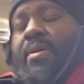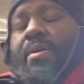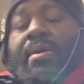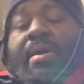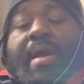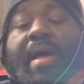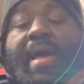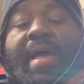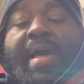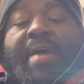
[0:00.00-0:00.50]

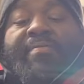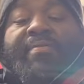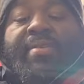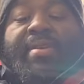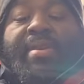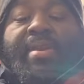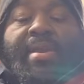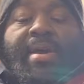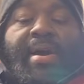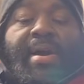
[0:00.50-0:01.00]
I have
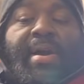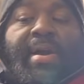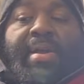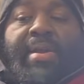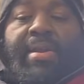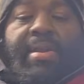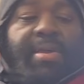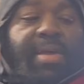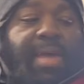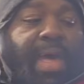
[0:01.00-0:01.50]

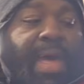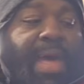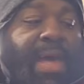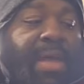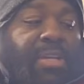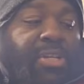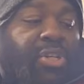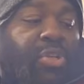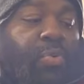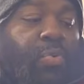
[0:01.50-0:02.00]
10
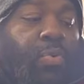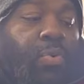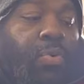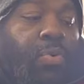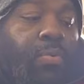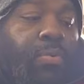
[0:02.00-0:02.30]
actual